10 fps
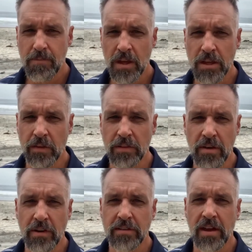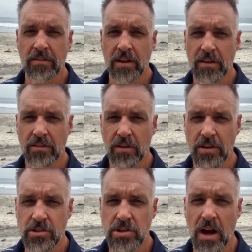you know, the liver just has a
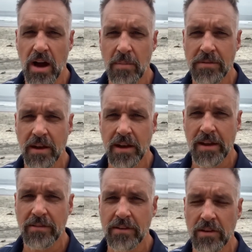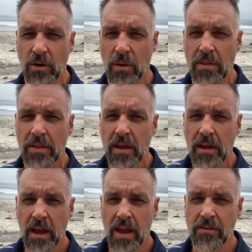gazillion jobs that it has to deal with.
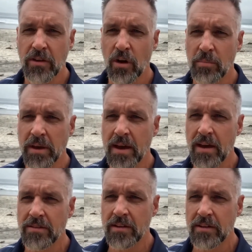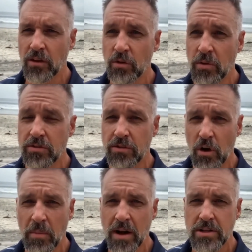And so because it deals with
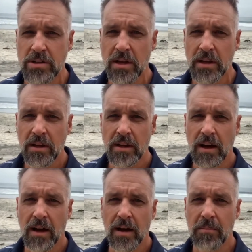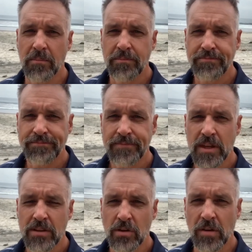so much um,
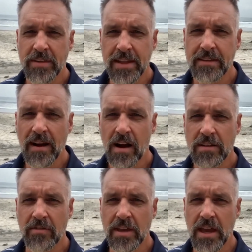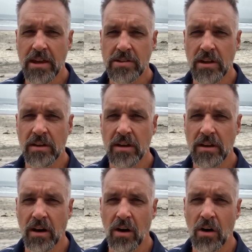sort of detoxification
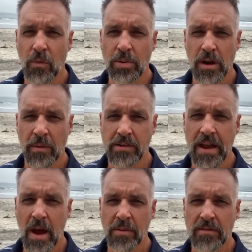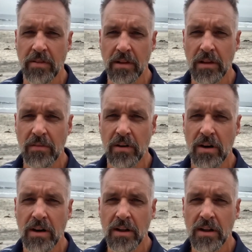all pretty much happens in the liver.